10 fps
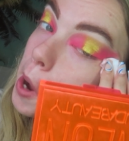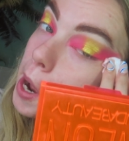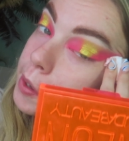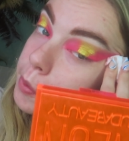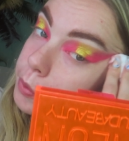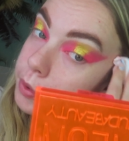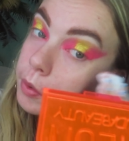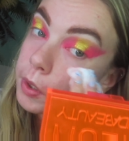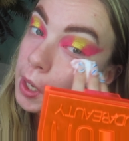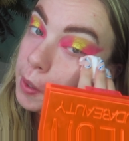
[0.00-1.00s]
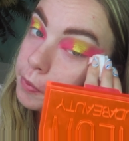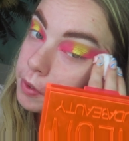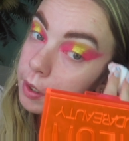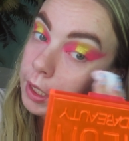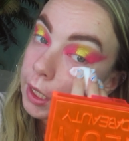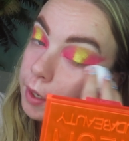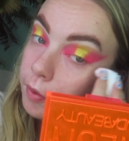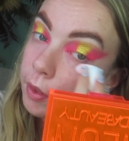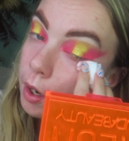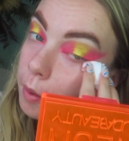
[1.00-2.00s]
And it also just helps neaten
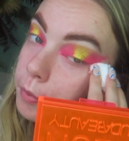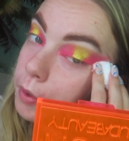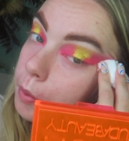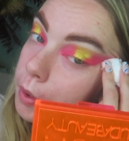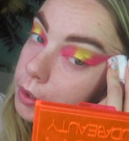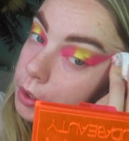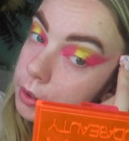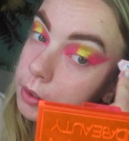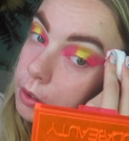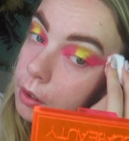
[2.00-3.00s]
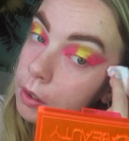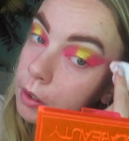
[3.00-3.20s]
everything up. So you want to just,